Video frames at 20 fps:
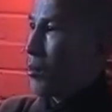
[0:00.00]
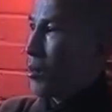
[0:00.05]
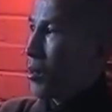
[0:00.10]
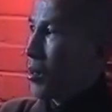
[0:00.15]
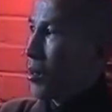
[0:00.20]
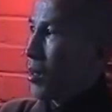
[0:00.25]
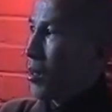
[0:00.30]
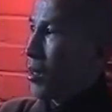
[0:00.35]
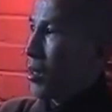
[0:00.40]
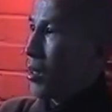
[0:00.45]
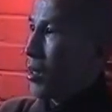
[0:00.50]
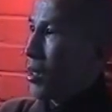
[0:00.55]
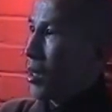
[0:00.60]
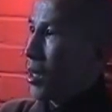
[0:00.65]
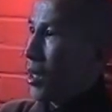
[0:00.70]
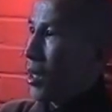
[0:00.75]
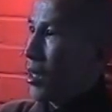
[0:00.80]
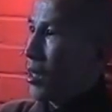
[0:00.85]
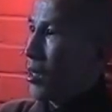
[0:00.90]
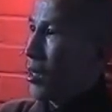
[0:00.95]
for
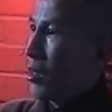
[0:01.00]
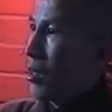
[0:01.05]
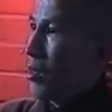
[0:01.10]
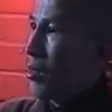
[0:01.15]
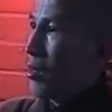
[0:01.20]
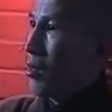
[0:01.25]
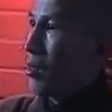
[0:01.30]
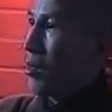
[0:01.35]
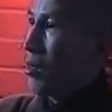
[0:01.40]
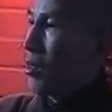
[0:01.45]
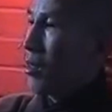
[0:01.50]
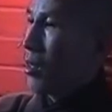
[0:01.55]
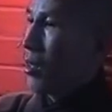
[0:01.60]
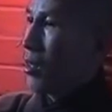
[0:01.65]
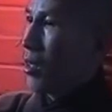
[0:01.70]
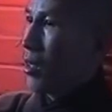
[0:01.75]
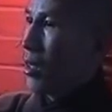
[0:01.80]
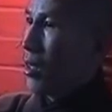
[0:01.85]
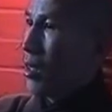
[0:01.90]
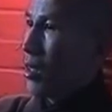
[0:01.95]
example, an
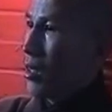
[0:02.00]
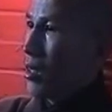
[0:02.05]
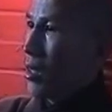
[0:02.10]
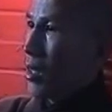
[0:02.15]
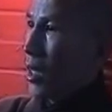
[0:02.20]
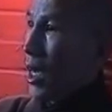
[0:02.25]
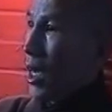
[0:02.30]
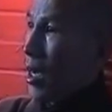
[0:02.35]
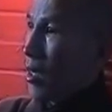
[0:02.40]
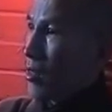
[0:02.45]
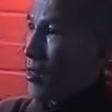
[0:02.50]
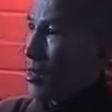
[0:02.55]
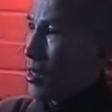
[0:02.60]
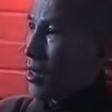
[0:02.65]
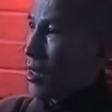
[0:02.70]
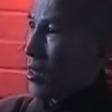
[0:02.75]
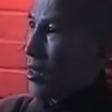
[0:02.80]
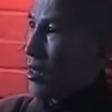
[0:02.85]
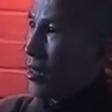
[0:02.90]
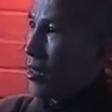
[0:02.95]

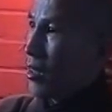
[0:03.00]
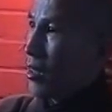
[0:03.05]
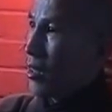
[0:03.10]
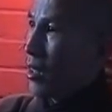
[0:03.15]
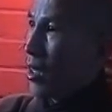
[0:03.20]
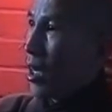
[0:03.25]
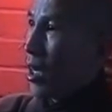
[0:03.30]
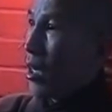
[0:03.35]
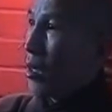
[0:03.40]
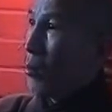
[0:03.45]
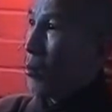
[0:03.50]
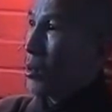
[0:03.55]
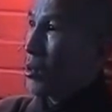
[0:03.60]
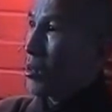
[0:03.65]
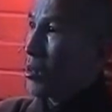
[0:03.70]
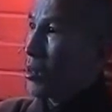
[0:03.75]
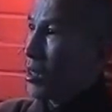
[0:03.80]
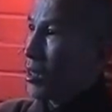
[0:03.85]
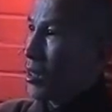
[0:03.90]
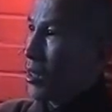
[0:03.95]
artist
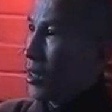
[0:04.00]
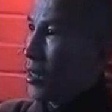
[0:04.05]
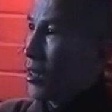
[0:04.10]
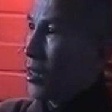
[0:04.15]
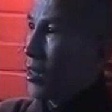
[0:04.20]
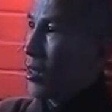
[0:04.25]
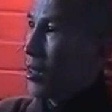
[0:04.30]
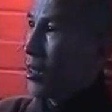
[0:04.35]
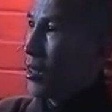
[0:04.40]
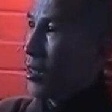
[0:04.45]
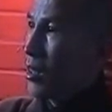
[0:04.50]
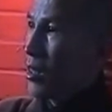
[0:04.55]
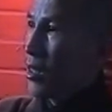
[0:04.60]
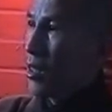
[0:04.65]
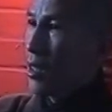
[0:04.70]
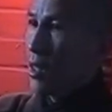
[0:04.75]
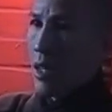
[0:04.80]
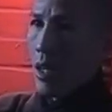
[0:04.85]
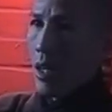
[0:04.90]
or musician,